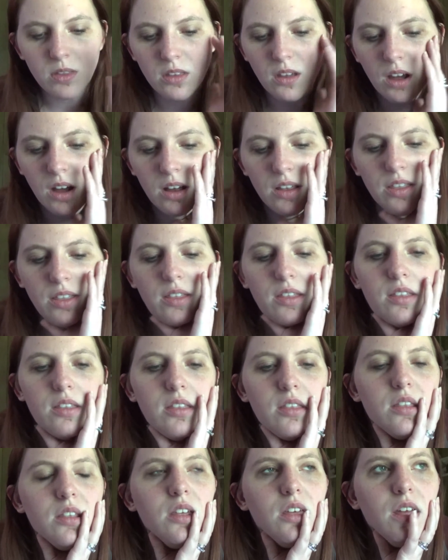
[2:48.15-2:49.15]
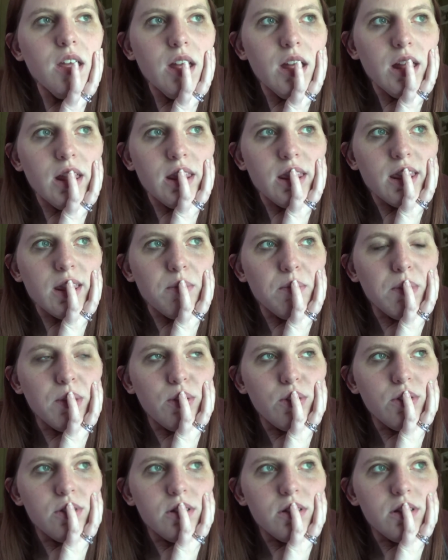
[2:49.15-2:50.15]
The
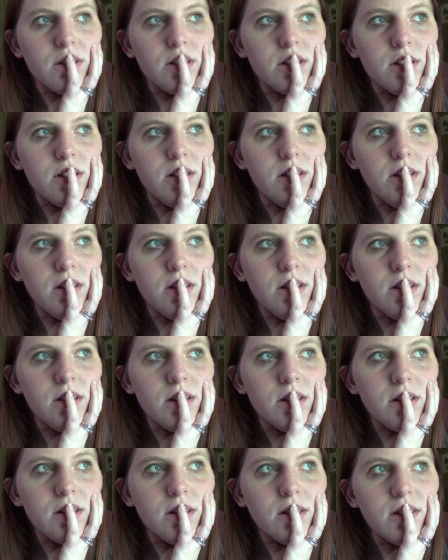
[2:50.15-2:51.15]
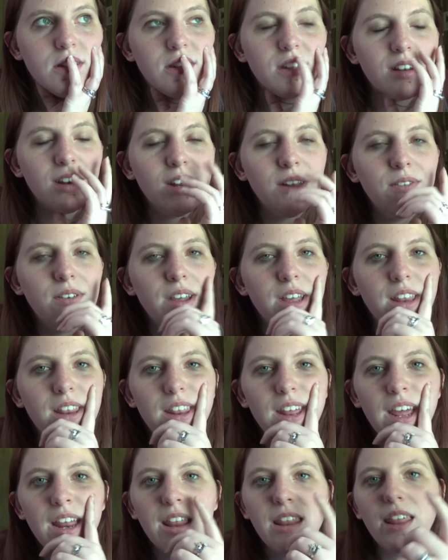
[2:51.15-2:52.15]
most significant
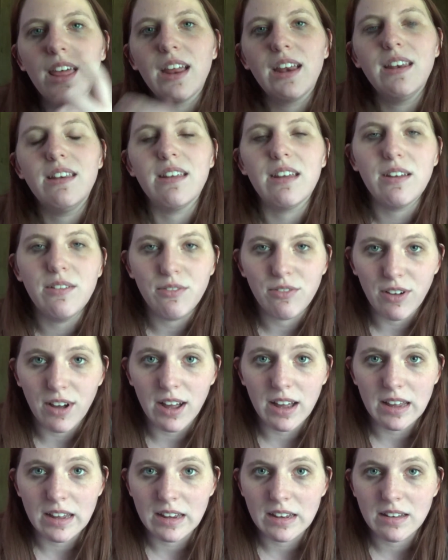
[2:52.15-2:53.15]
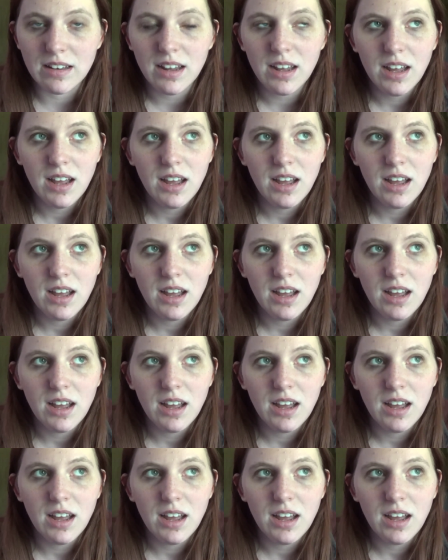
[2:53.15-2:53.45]
thing that they did find,